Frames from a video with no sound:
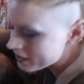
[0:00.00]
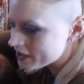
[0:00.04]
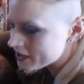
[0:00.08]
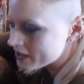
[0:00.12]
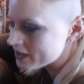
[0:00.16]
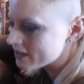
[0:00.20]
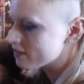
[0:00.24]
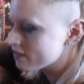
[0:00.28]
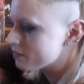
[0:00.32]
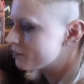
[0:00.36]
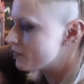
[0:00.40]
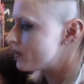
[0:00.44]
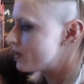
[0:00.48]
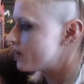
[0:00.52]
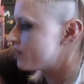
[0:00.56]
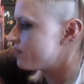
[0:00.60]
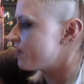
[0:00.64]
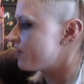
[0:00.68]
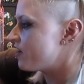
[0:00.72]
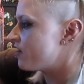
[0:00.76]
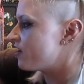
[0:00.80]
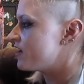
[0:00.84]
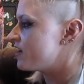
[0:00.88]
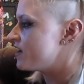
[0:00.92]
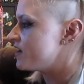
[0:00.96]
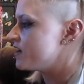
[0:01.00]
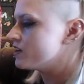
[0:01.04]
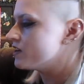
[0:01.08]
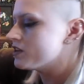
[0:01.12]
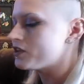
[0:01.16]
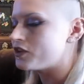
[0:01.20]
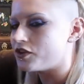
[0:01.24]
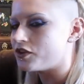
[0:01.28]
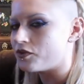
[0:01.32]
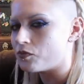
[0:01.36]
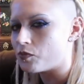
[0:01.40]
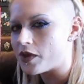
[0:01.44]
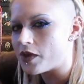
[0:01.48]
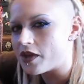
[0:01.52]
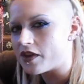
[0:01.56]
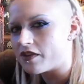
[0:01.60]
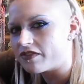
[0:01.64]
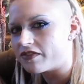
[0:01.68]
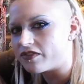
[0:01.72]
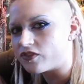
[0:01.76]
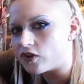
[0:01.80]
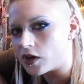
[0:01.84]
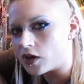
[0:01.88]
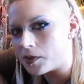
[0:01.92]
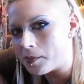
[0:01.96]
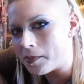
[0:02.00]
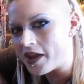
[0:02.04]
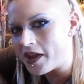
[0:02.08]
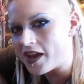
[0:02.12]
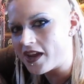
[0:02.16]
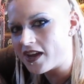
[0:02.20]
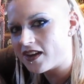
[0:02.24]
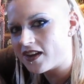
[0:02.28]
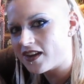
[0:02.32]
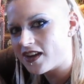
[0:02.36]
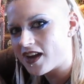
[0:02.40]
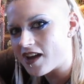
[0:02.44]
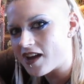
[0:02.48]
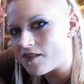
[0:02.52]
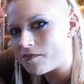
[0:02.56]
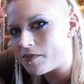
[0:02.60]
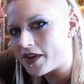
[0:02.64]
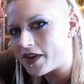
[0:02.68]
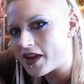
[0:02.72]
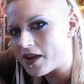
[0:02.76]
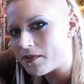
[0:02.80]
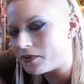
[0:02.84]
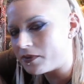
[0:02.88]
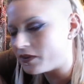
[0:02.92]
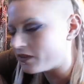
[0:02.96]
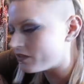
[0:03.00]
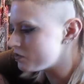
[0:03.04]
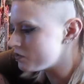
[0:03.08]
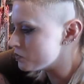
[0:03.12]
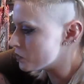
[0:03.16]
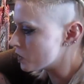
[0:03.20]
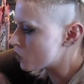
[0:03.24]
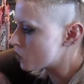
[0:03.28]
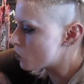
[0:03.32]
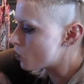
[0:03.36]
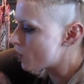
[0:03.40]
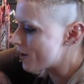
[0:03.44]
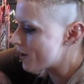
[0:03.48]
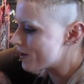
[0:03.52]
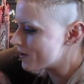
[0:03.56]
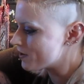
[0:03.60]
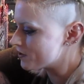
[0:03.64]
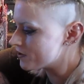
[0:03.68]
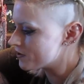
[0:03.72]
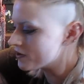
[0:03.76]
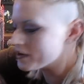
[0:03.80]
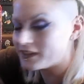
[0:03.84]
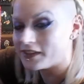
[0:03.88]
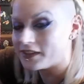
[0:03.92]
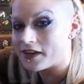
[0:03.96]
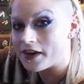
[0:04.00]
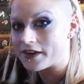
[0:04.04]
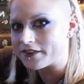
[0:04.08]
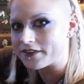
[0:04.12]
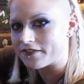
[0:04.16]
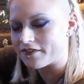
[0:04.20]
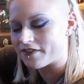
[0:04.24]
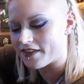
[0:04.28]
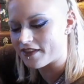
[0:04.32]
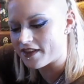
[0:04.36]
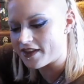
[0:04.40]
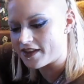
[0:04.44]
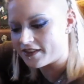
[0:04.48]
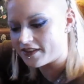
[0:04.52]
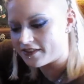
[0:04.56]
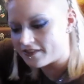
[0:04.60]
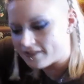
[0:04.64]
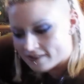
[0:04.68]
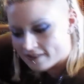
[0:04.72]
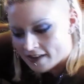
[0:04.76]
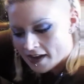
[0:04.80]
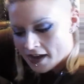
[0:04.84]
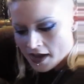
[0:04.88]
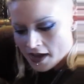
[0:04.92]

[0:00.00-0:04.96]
a it's been a very good week for me. I've been able to acquire a lot of things.